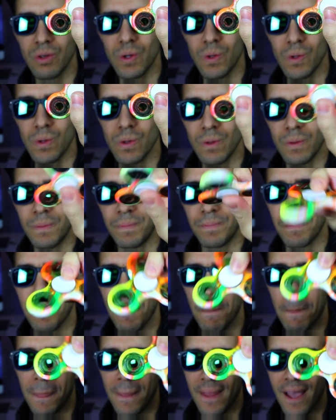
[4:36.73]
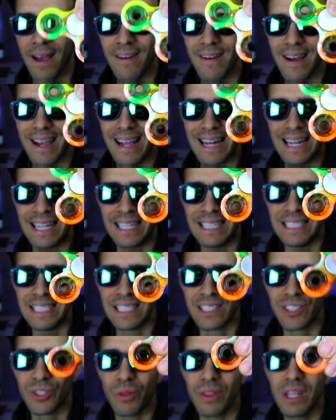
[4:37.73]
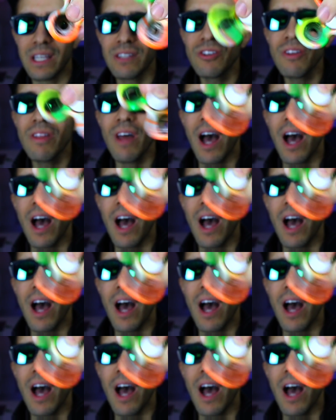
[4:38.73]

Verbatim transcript: cool. All right, so these are